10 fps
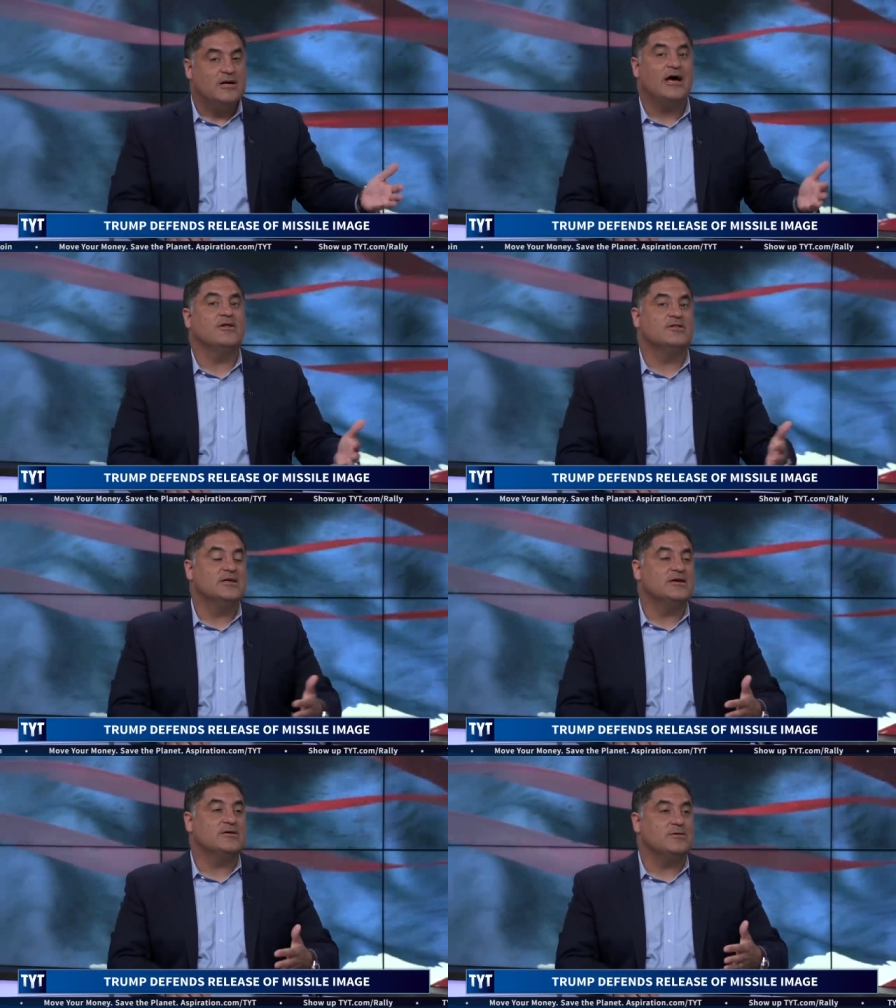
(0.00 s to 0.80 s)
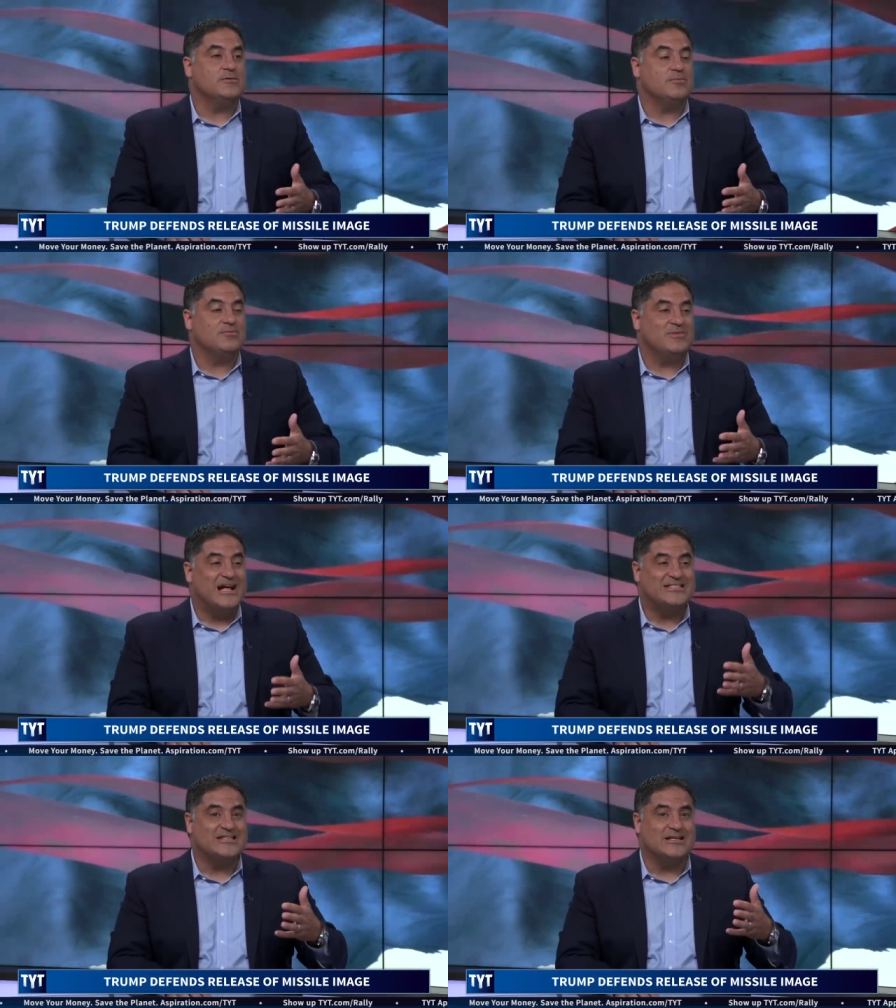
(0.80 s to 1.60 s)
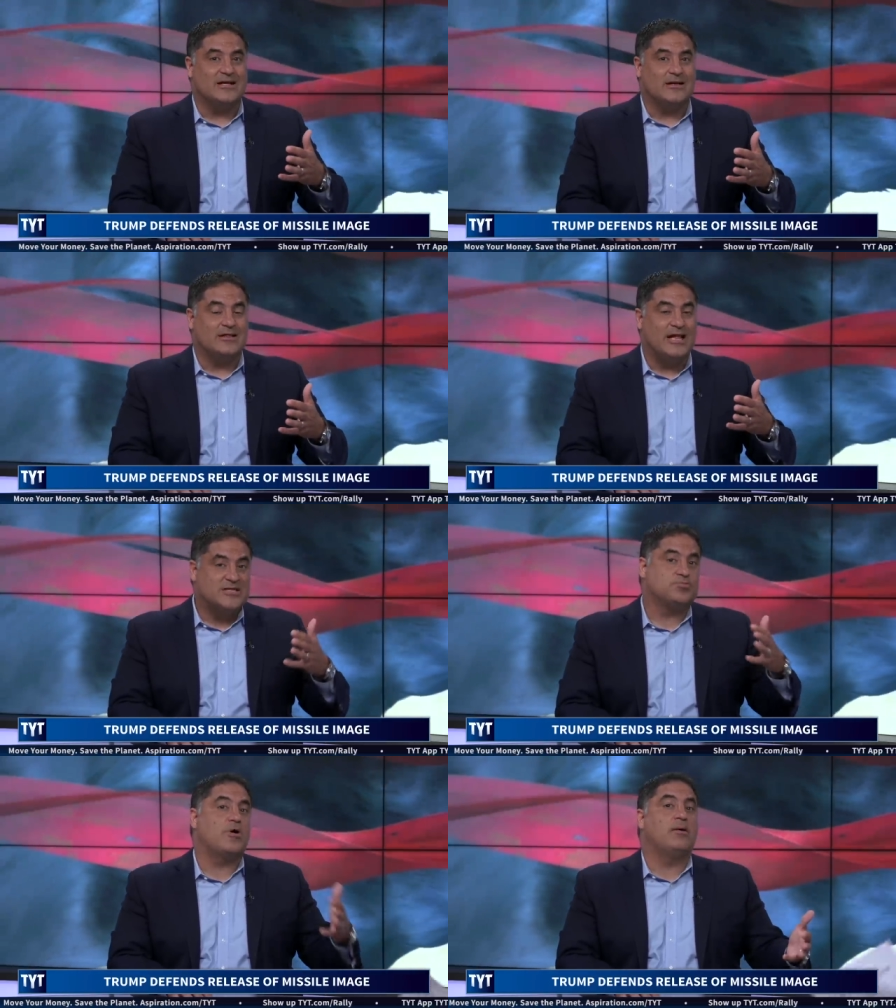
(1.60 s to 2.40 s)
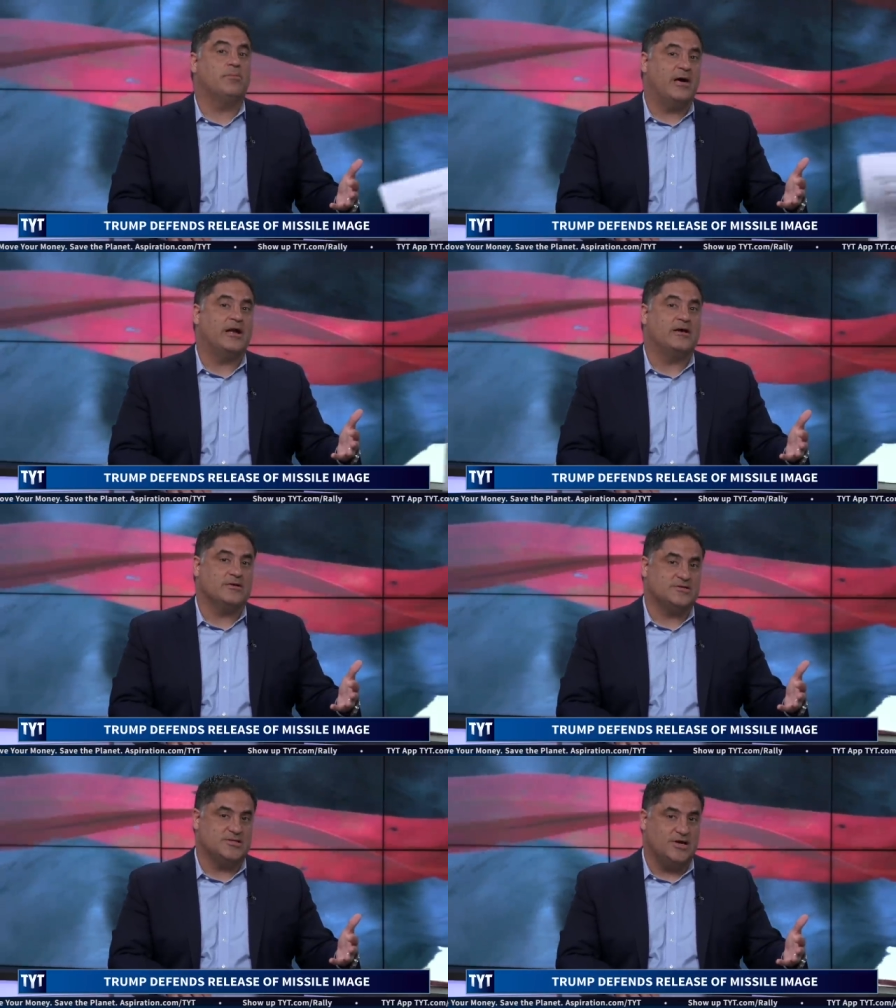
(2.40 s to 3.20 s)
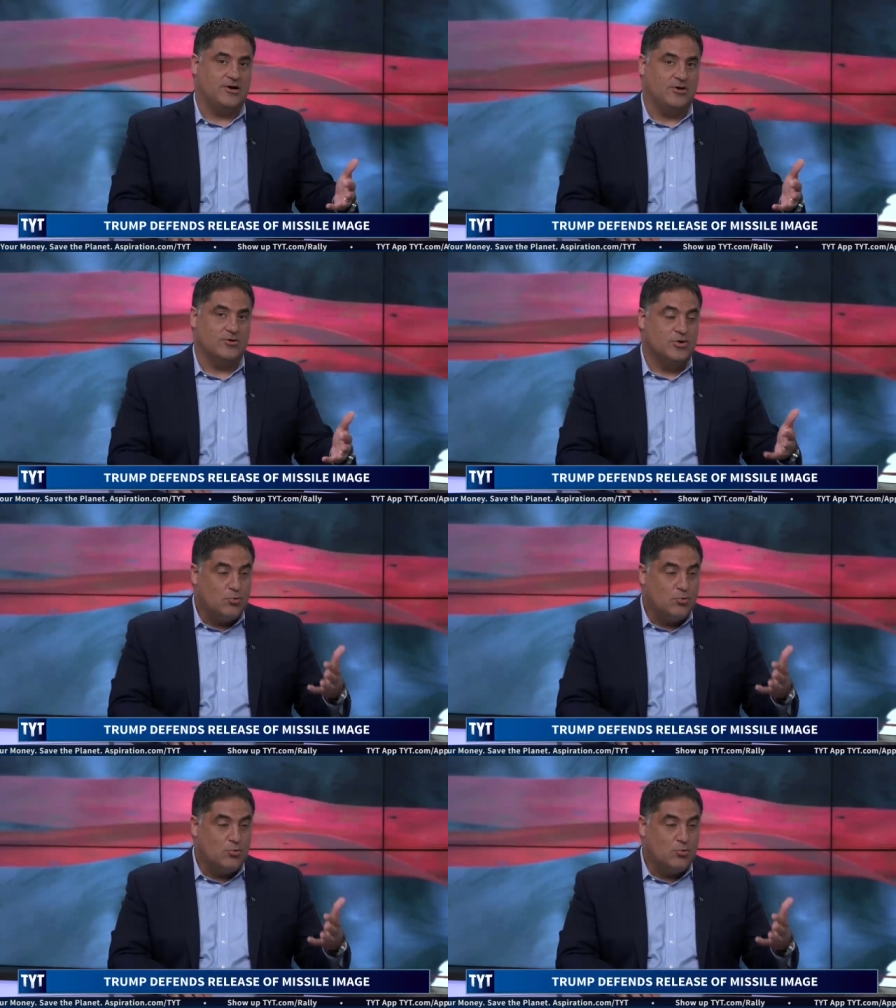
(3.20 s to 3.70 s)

Now, the that's the less problematic scenario.